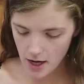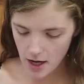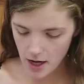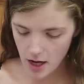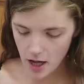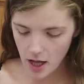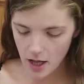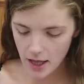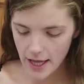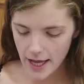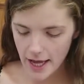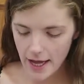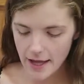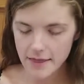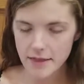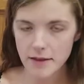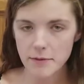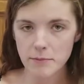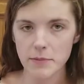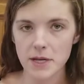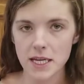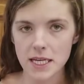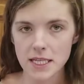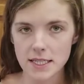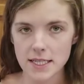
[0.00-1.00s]
I'll add the
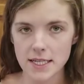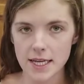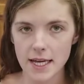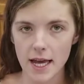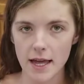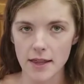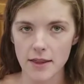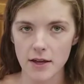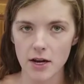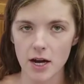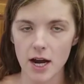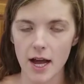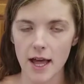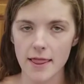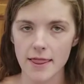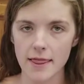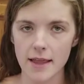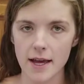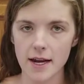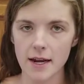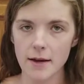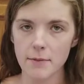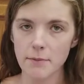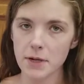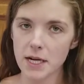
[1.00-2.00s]
meat together, and
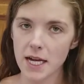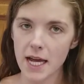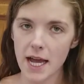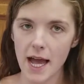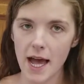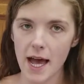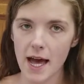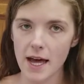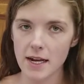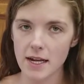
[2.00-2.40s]
then I'm going to add